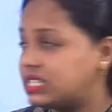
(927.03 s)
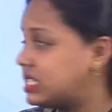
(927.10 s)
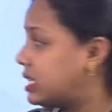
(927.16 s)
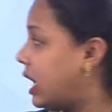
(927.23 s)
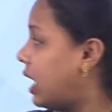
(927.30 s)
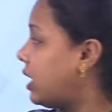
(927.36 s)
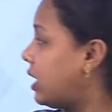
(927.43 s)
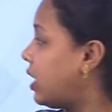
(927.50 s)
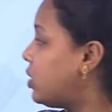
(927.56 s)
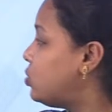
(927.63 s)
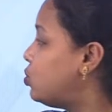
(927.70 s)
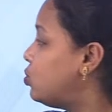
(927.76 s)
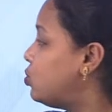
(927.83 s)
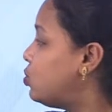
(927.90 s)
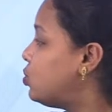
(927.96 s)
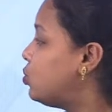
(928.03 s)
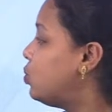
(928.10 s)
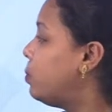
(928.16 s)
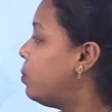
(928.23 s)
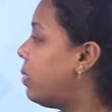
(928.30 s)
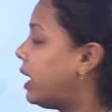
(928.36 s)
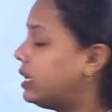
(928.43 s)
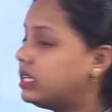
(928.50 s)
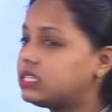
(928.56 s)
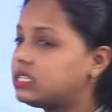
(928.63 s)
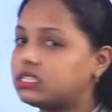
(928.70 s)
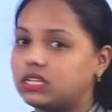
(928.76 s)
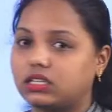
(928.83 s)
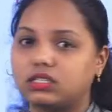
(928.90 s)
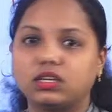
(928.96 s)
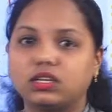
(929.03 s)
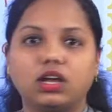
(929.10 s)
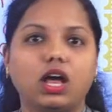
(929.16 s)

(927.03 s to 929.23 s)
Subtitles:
Can I do 2 minus 6?